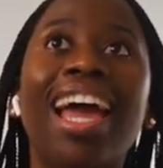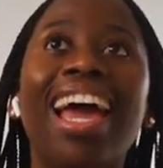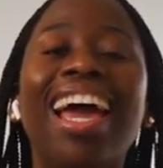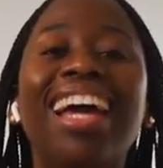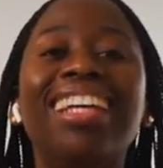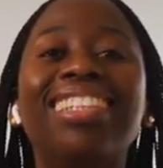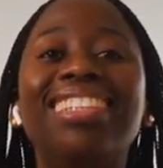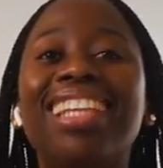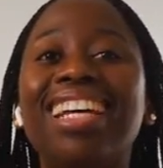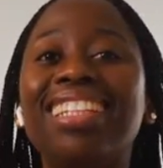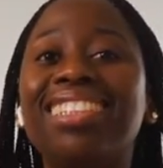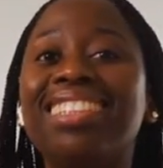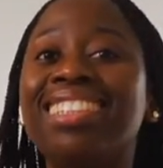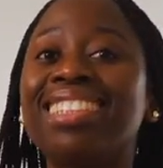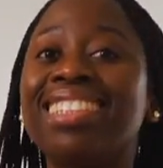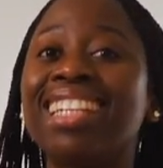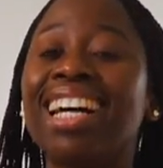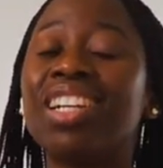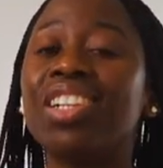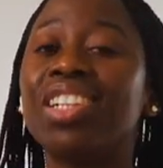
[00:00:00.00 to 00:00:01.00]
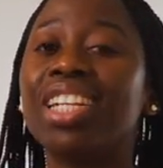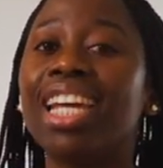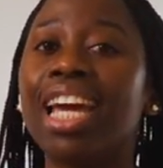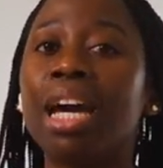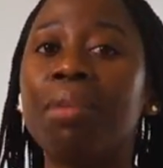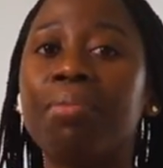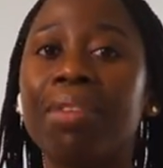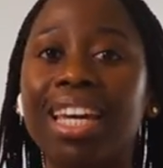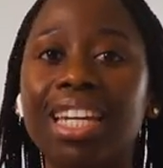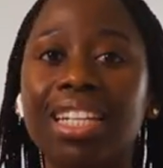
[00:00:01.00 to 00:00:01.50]
And then Saturday,
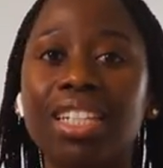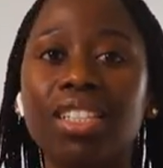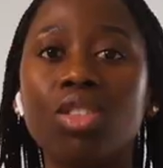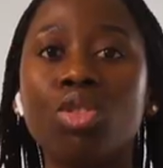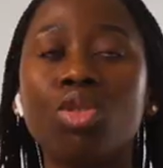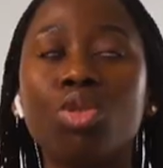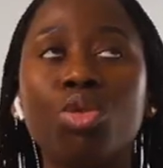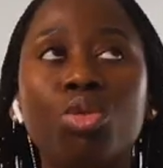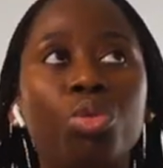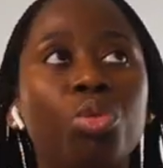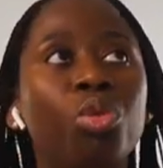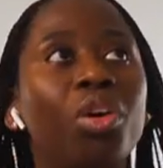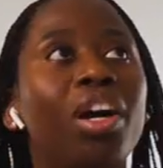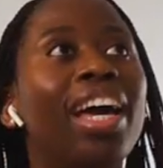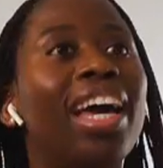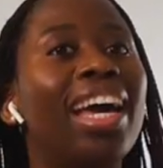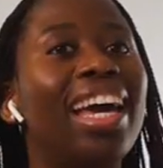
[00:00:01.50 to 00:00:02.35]
I'm heading to